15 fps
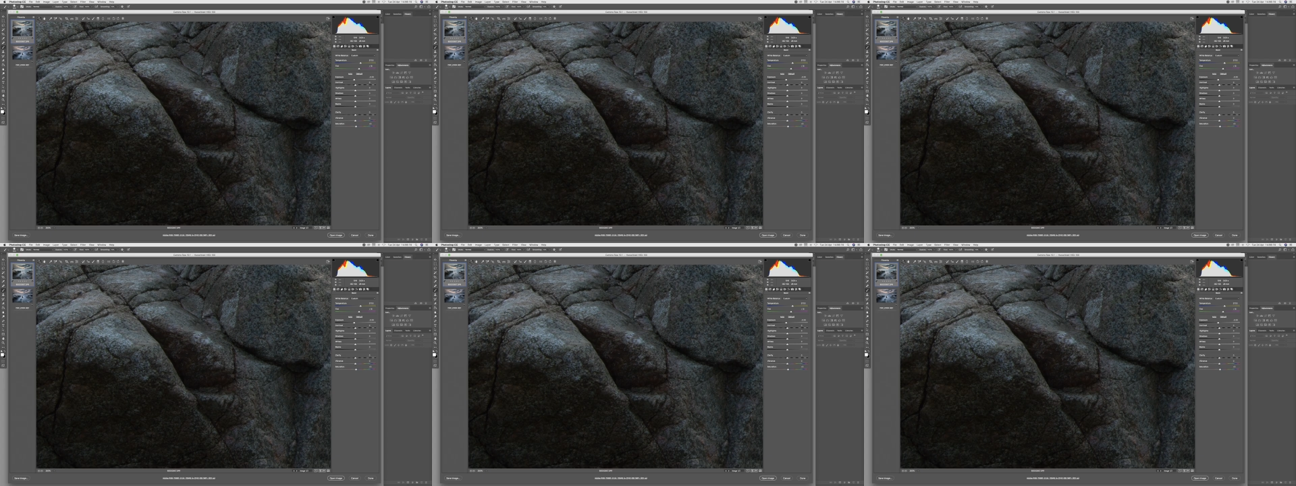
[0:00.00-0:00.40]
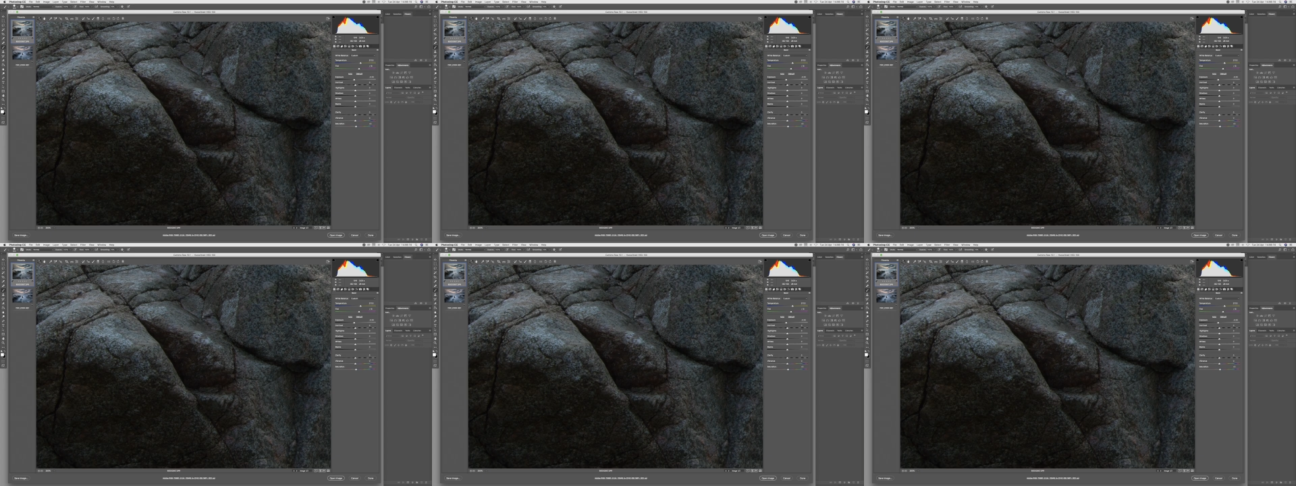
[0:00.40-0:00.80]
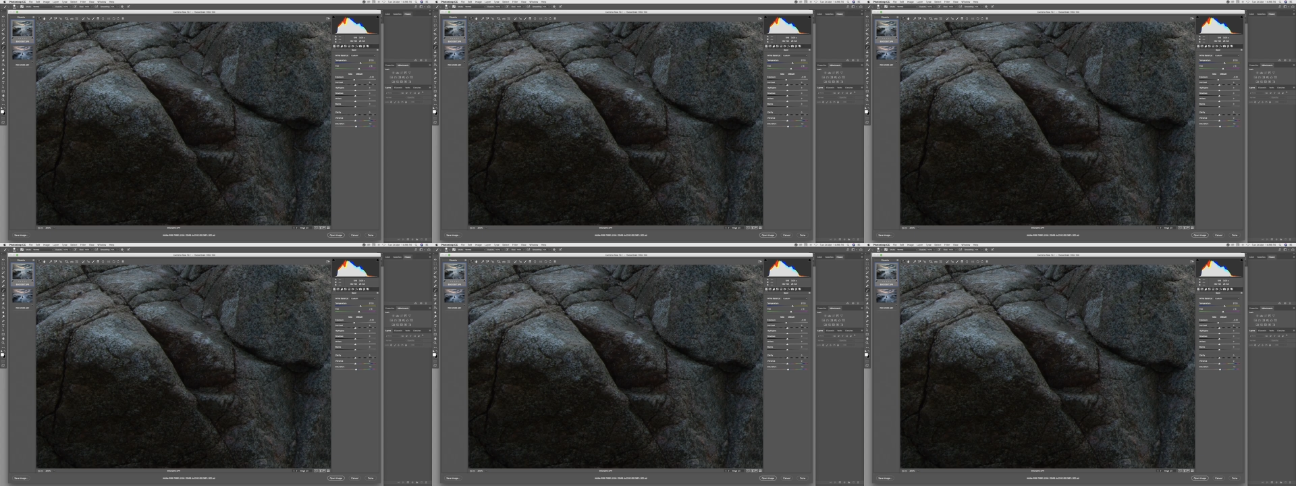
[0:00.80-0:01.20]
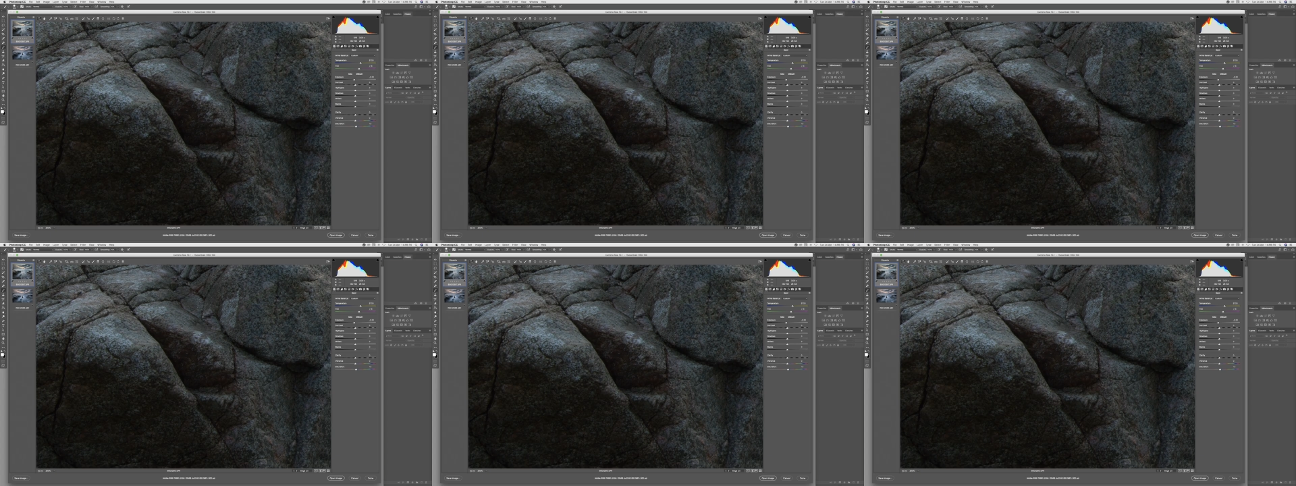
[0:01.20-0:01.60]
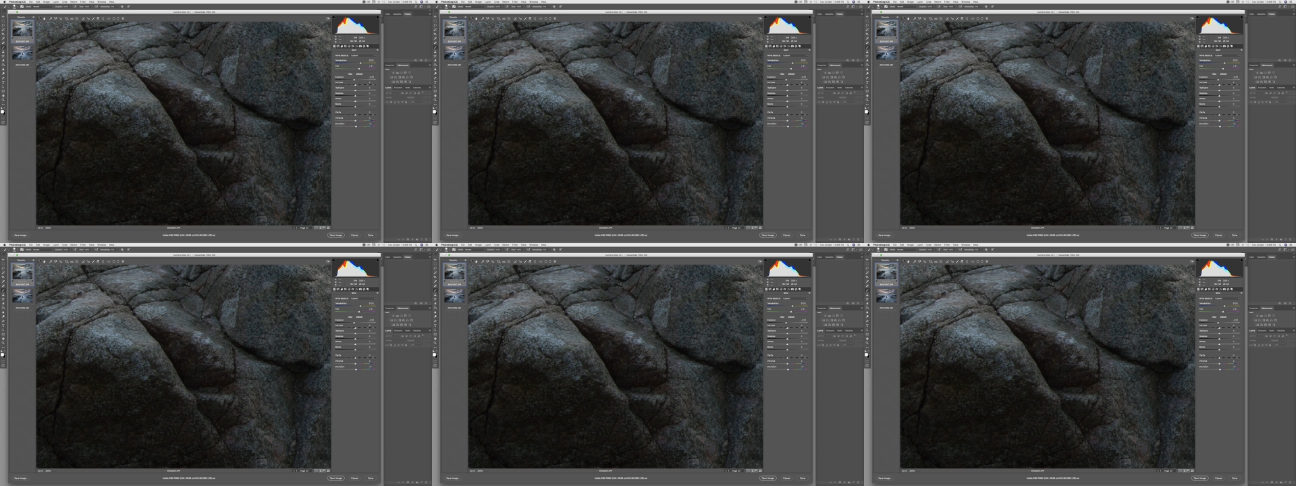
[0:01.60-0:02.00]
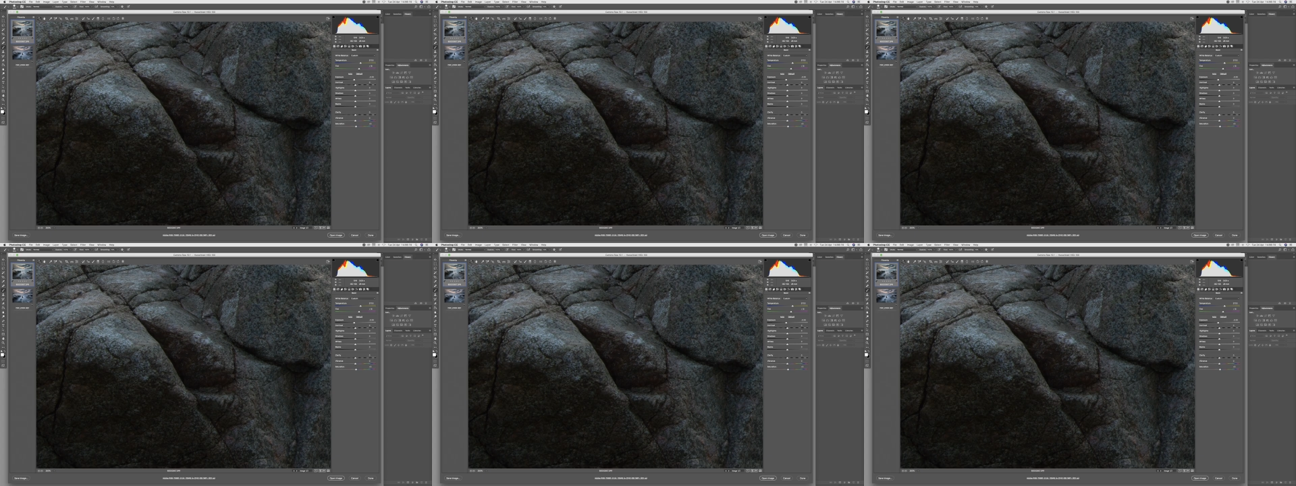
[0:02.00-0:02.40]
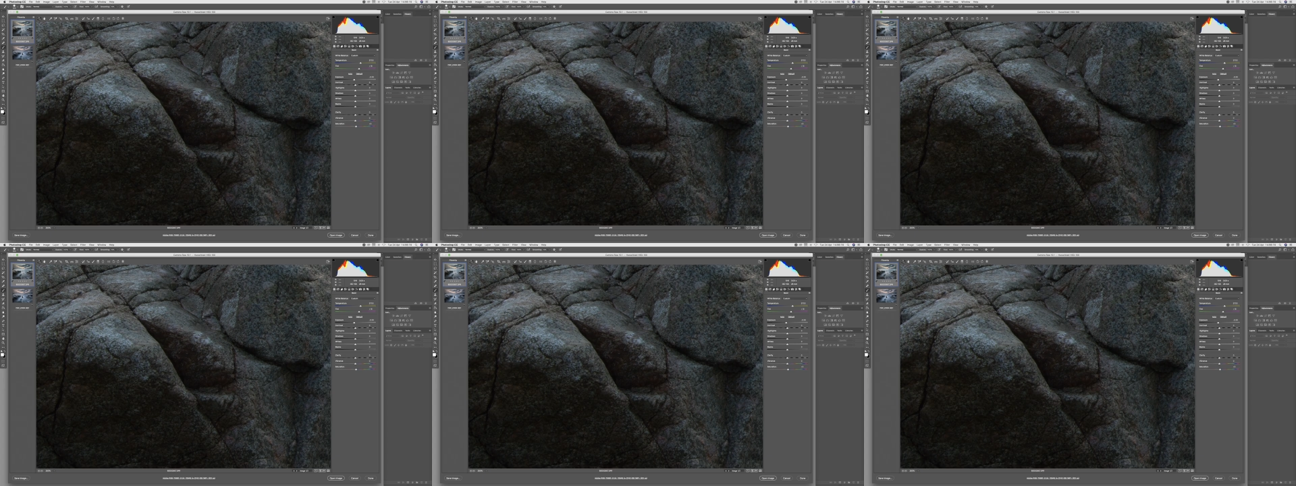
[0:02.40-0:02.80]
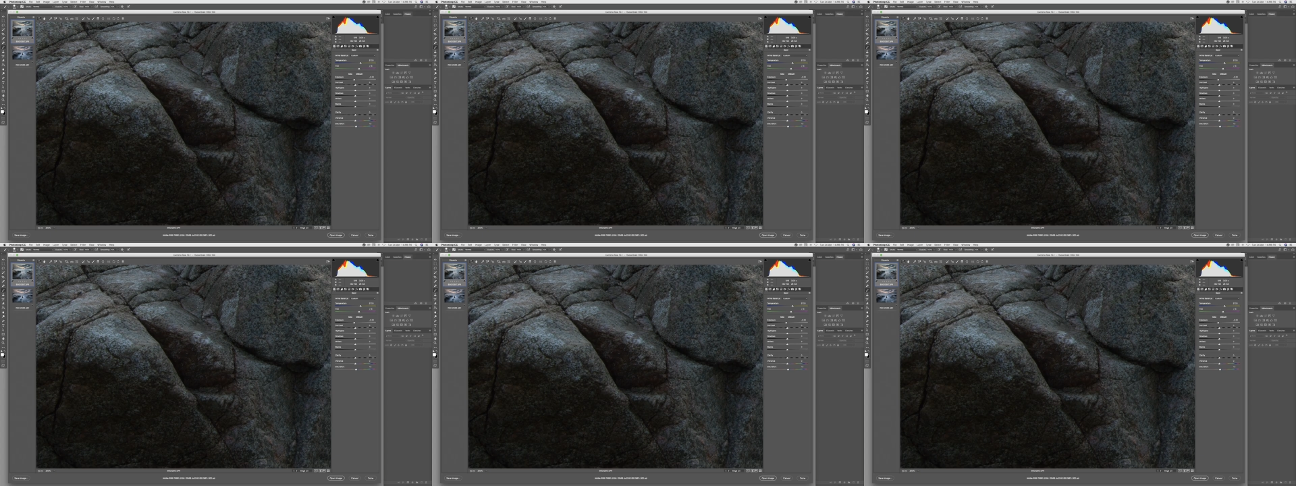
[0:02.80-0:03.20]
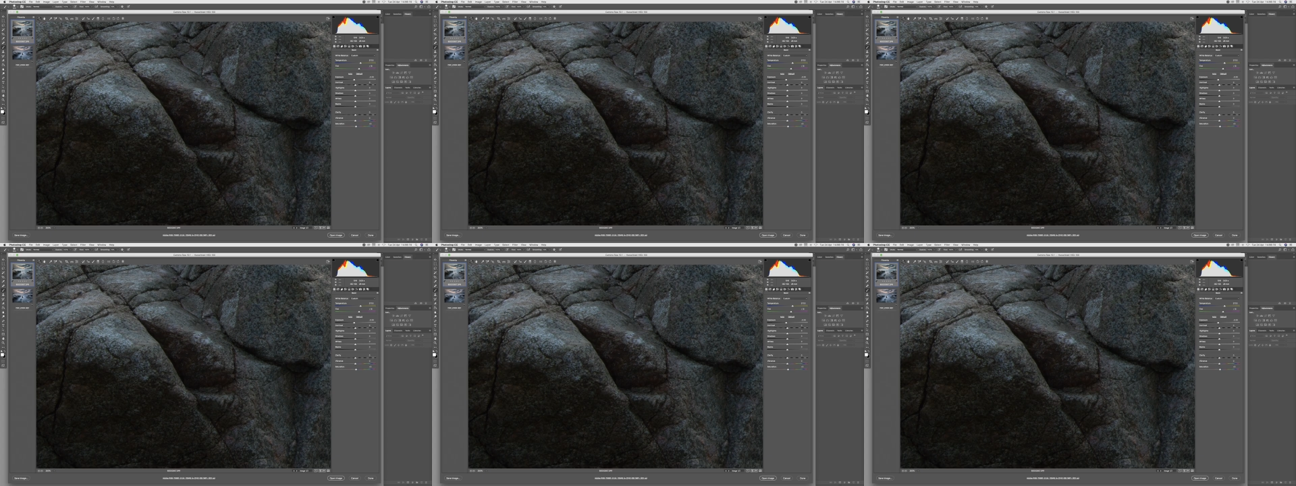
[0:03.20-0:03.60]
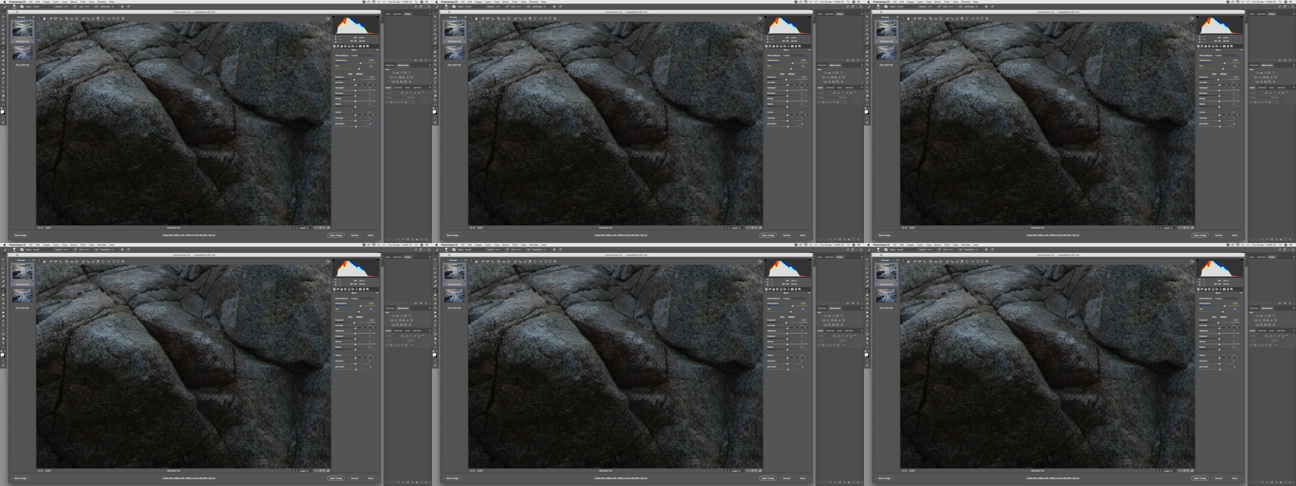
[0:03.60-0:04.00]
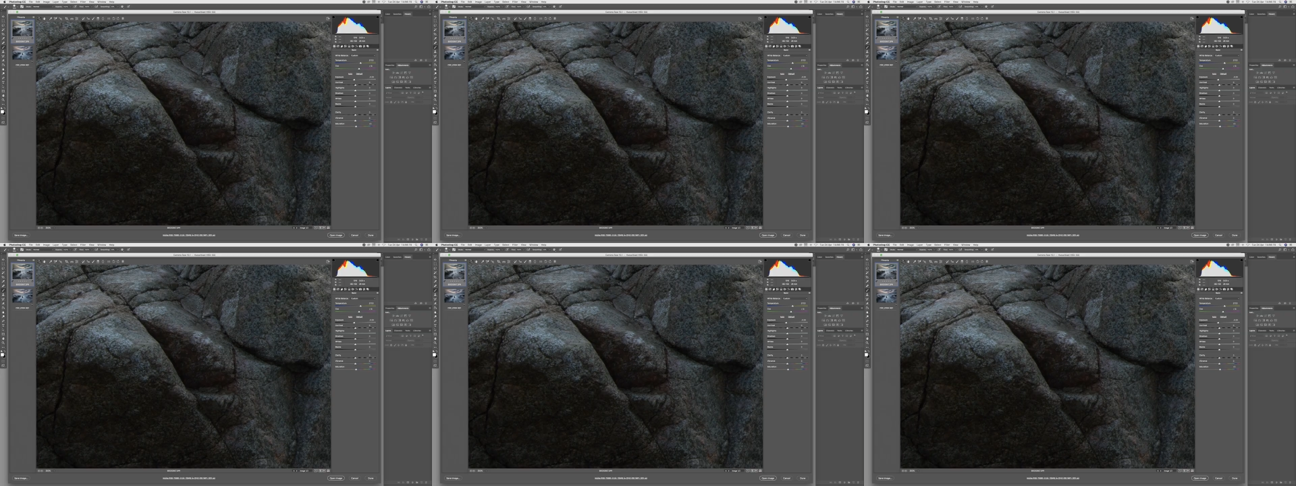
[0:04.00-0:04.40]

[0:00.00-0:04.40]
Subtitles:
Nobody's mouth can be seen.